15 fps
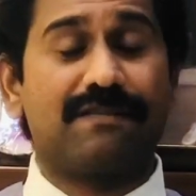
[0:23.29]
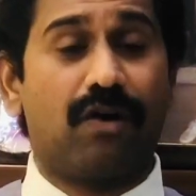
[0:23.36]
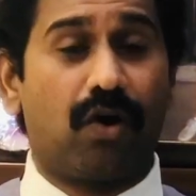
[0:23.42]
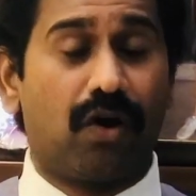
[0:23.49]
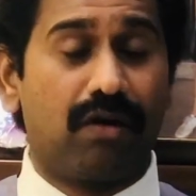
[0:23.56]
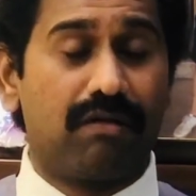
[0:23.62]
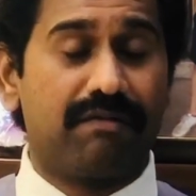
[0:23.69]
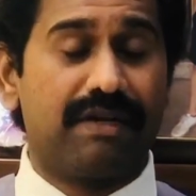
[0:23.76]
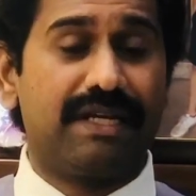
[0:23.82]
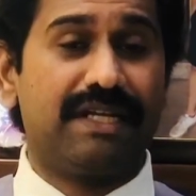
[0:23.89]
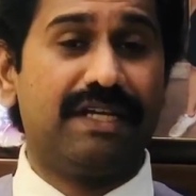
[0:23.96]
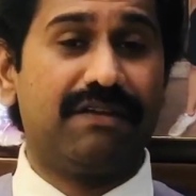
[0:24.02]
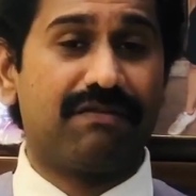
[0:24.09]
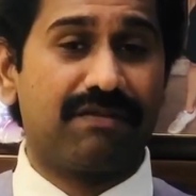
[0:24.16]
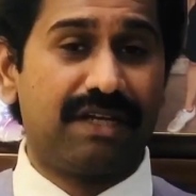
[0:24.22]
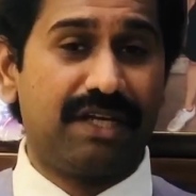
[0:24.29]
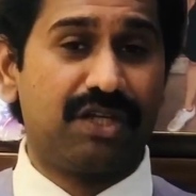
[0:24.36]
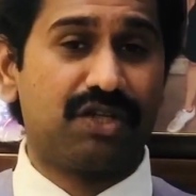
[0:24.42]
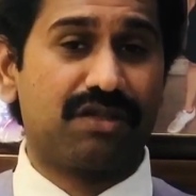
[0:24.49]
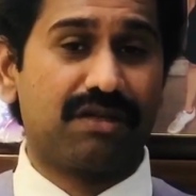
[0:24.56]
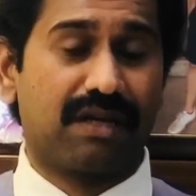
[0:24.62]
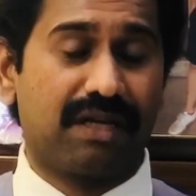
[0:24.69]
already
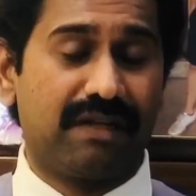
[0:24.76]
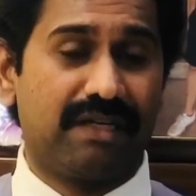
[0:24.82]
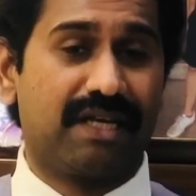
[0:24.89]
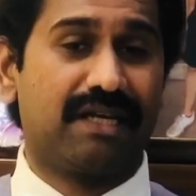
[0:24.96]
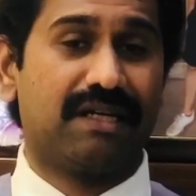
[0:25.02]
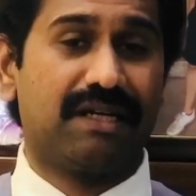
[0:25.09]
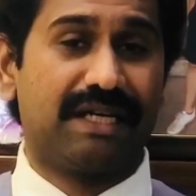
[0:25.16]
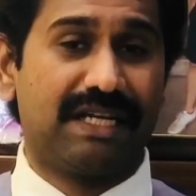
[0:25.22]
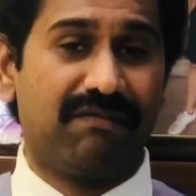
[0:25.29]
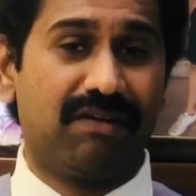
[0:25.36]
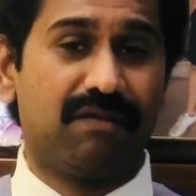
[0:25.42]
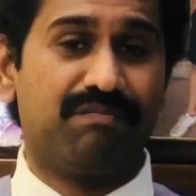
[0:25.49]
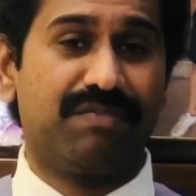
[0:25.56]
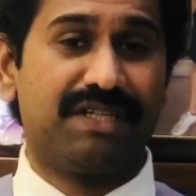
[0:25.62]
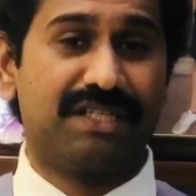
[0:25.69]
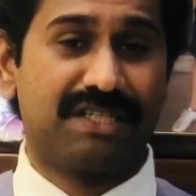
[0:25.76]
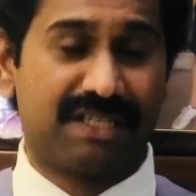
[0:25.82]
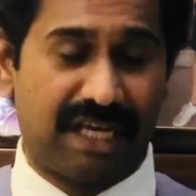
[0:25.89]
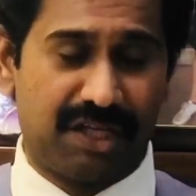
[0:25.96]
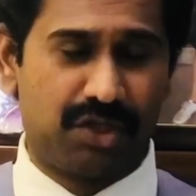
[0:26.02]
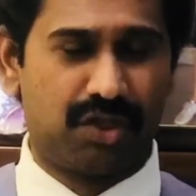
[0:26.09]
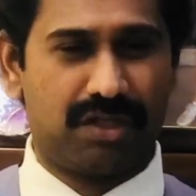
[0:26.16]
reached the clinical development
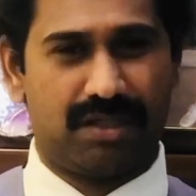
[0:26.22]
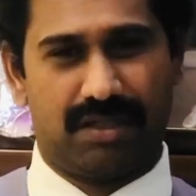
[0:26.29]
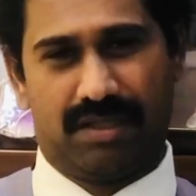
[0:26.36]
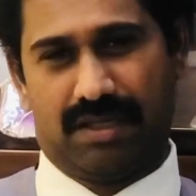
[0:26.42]
stage.